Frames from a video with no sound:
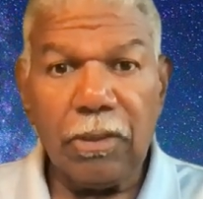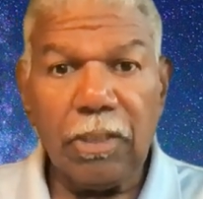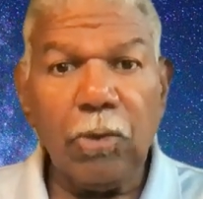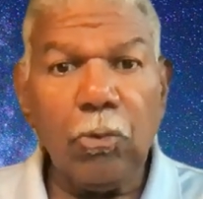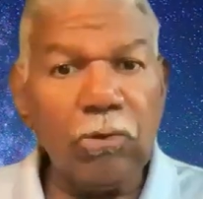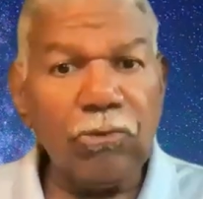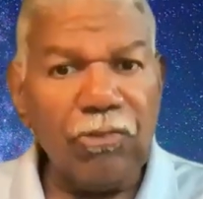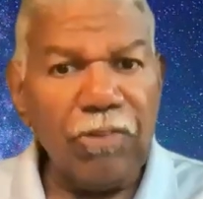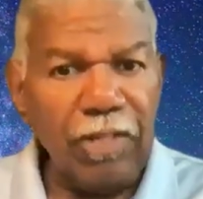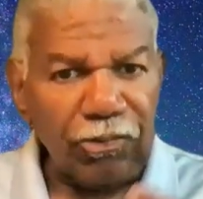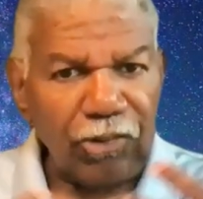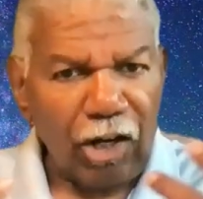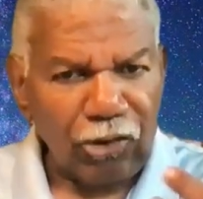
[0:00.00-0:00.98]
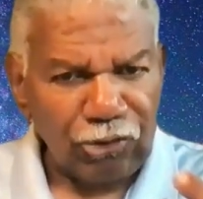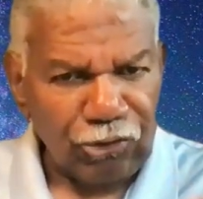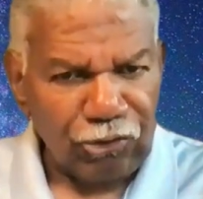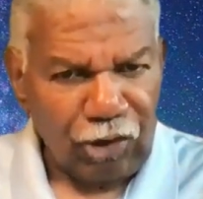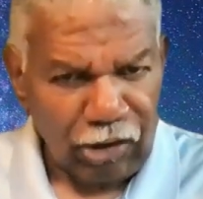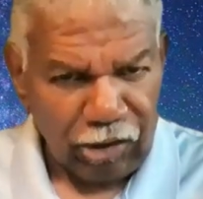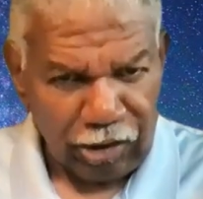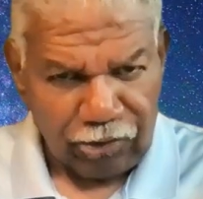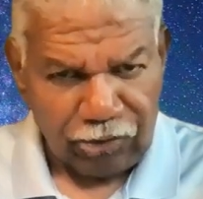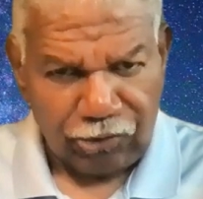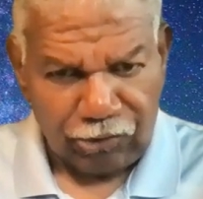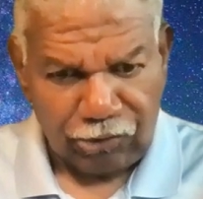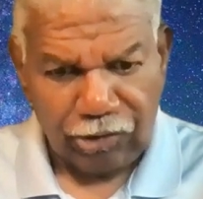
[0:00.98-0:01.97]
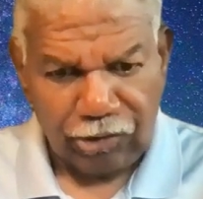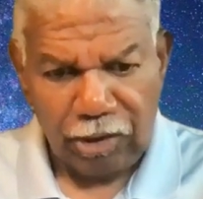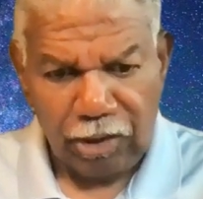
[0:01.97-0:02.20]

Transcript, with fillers: He wants this, our sarx,